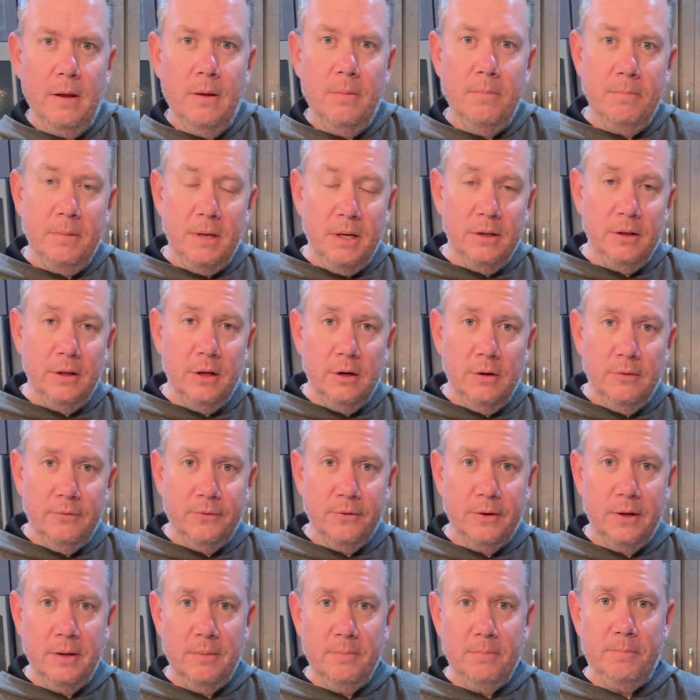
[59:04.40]
Meatloaf
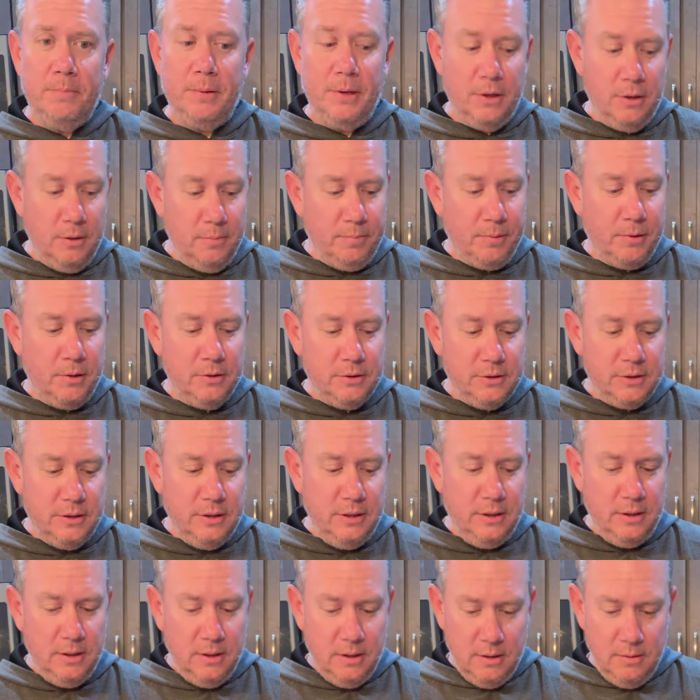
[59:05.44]
and butter
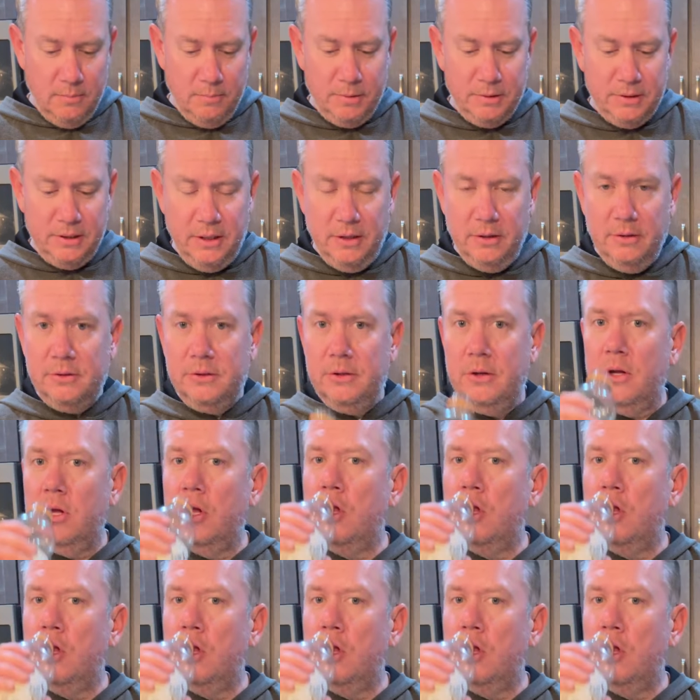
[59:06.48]
parsley potatoes.